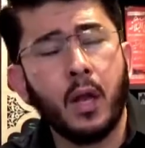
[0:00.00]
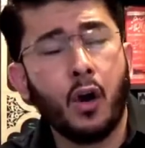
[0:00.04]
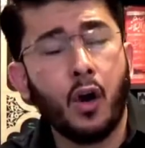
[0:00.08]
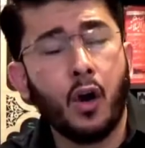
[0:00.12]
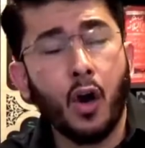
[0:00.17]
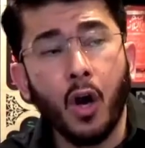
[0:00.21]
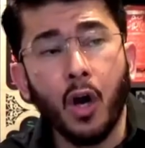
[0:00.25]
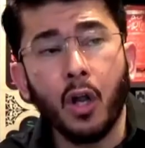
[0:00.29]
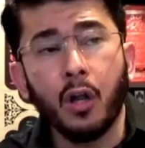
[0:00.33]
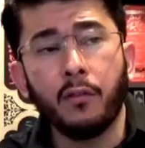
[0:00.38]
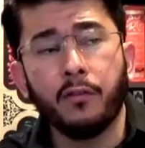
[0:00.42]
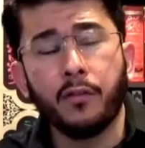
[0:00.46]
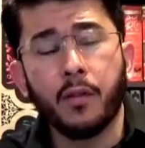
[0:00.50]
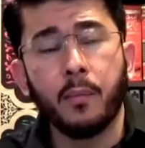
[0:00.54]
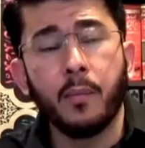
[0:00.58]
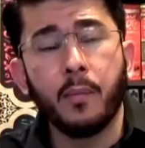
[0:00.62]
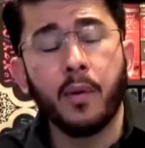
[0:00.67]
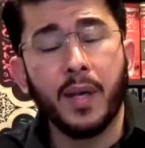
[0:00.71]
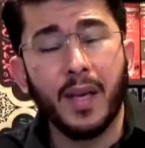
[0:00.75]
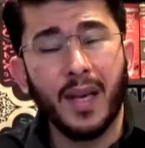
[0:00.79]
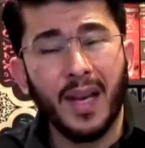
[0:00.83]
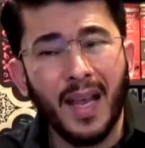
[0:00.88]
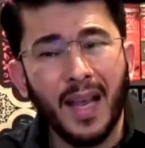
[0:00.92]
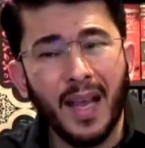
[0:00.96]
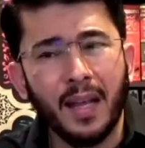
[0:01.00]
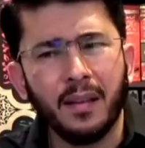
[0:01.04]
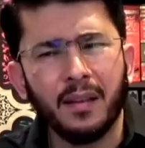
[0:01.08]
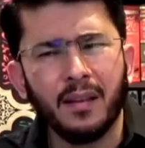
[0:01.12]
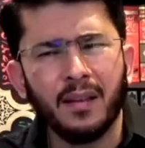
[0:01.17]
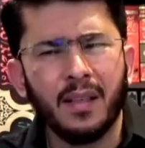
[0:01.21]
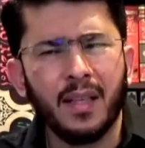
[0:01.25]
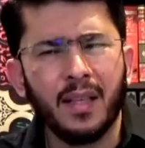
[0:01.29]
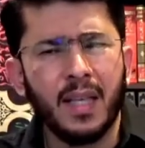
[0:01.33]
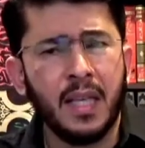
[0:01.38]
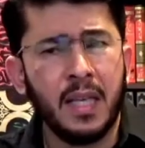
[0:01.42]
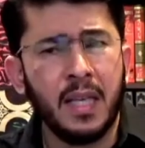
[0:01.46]
All of them are in hell
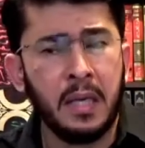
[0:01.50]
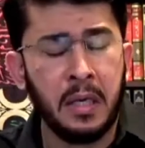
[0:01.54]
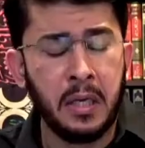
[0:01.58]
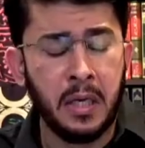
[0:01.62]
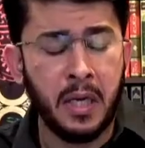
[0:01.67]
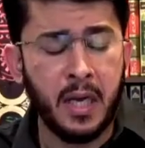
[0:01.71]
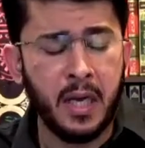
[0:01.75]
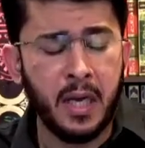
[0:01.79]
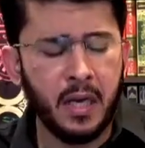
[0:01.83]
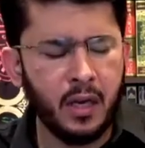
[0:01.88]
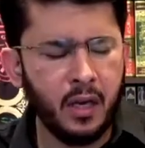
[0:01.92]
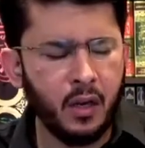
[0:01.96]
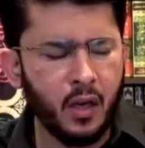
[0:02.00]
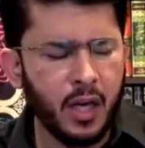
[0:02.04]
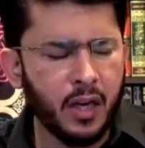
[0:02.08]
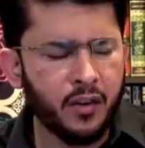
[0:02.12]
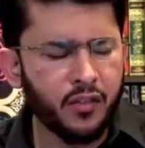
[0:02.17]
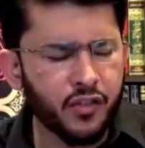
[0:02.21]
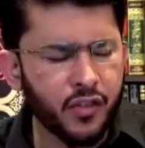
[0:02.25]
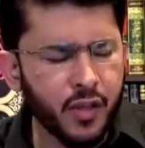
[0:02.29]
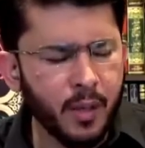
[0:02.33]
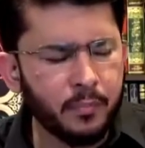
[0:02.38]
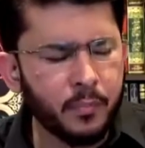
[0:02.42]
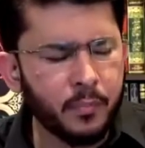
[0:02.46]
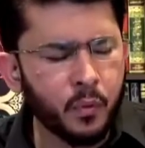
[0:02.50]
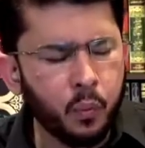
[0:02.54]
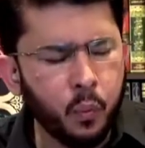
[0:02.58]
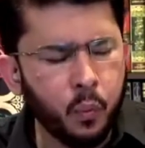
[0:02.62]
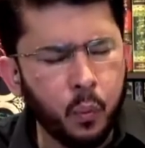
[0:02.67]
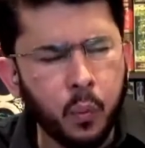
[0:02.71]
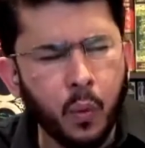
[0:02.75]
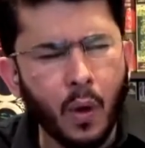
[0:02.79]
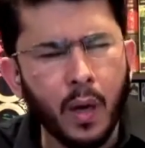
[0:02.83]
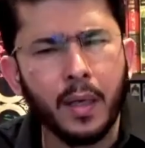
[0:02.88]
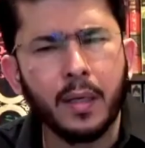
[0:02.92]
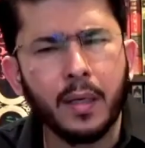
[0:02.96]
except
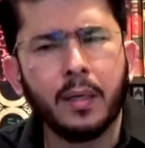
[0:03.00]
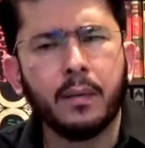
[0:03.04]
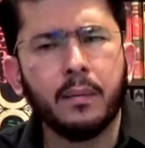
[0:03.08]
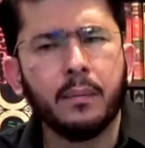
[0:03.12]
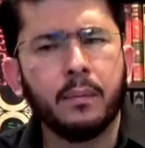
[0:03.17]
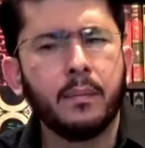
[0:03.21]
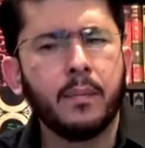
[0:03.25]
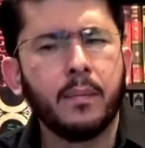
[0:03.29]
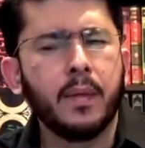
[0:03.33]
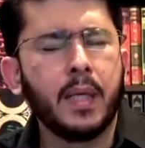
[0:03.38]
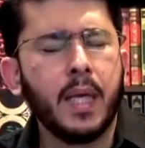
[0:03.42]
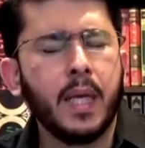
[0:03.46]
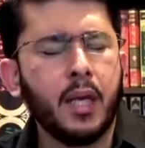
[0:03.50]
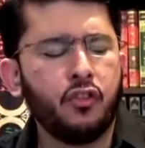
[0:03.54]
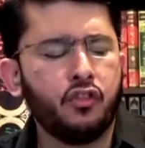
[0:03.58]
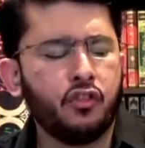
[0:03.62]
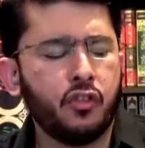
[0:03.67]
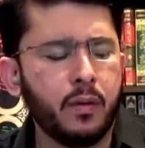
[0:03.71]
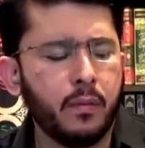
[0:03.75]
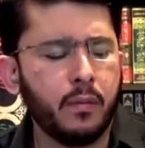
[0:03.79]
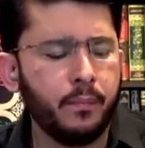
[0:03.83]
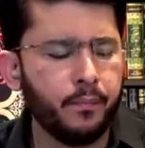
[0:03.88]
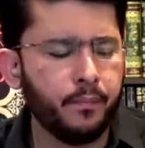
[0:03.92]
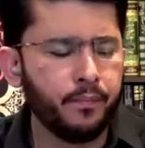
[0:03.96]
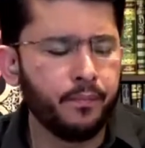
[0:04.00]
one nation.